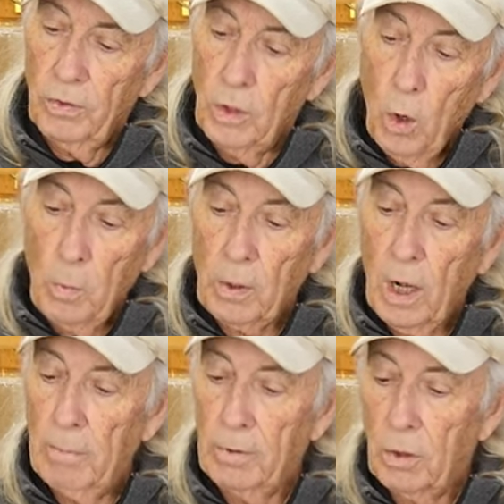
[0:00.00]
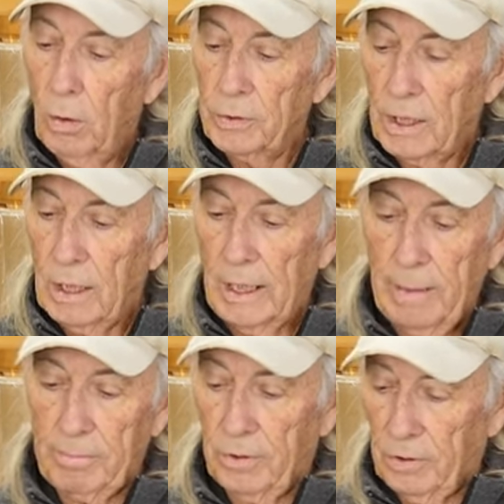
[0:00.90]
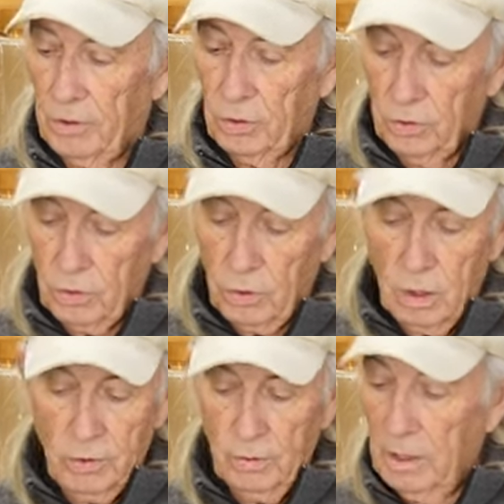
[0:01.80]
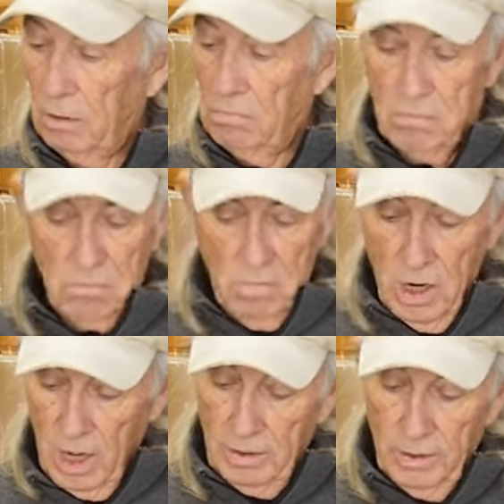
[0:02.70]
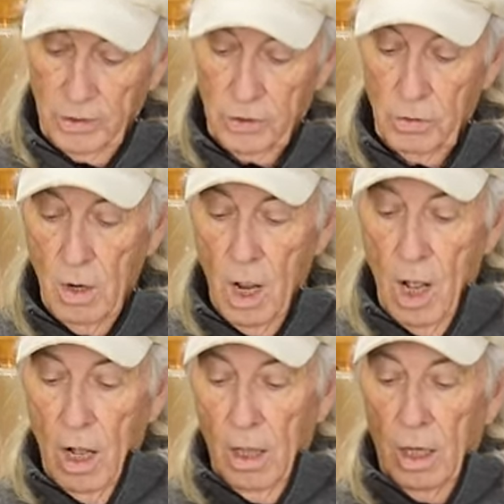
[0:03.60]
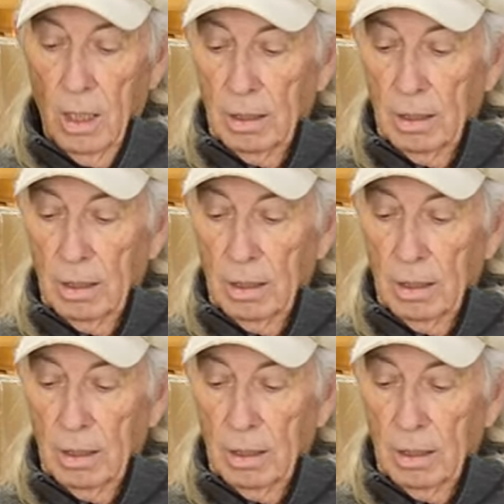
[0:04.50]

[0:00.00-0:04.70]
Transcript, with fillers: no problem at all with the clamp because it's good and strong, so again, not an issue. Uh,